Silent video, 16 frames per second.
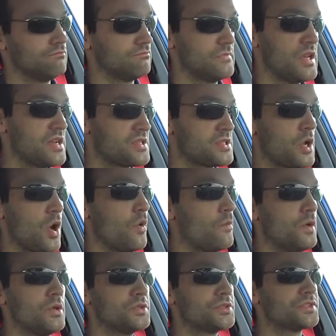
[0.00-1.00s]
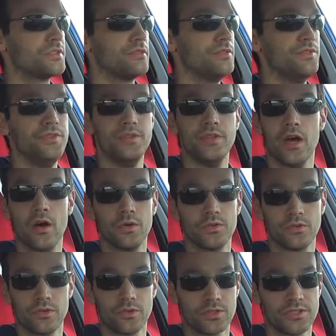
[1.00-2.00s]
there's almost no
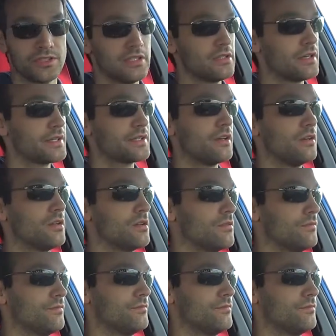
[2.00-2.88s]
torque steer at all.